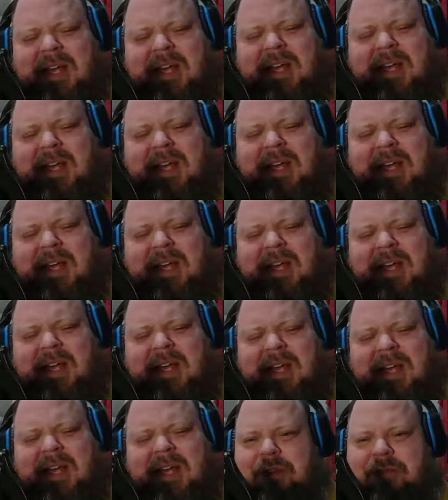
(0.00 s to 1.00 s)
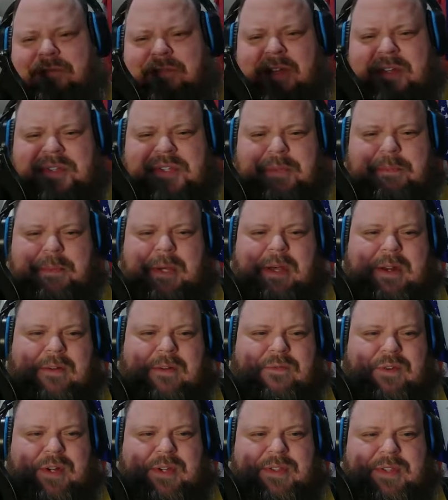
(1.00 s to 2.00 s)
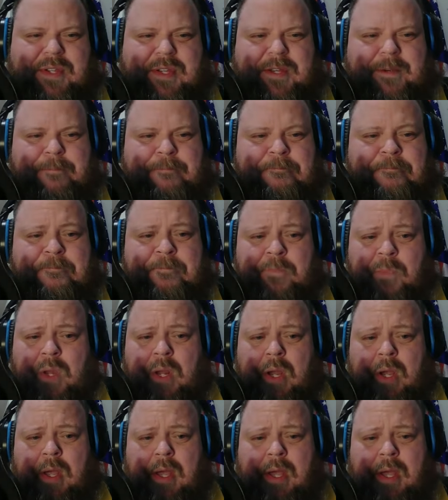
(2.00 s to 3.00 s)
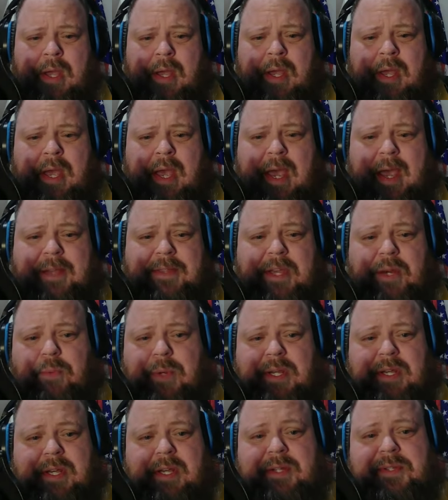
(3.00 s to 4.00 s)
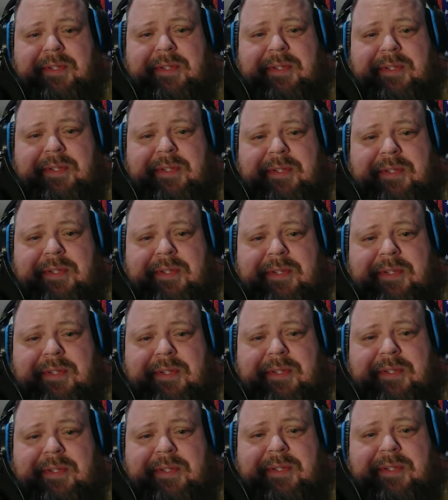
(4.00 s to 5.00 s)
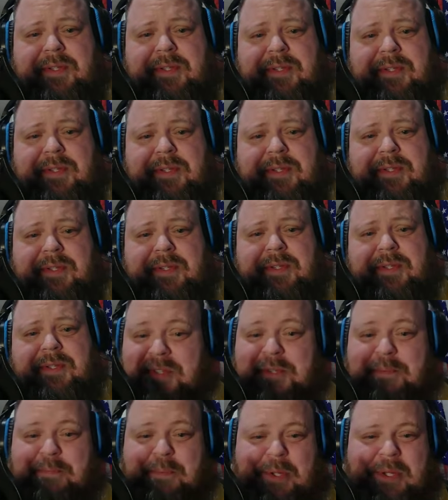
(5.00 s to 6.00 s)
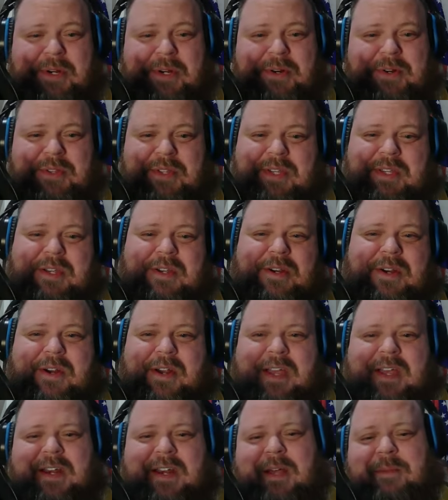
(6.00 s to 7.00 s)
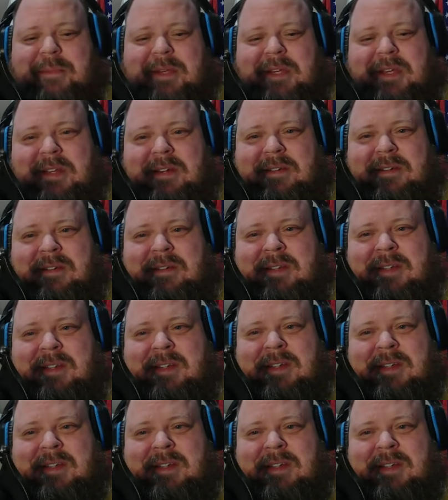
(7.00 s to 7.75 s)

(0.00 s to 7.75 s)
fifty, kind of on the fence about everything. And then we get uh, to the Men's Player of the Year. And I mean,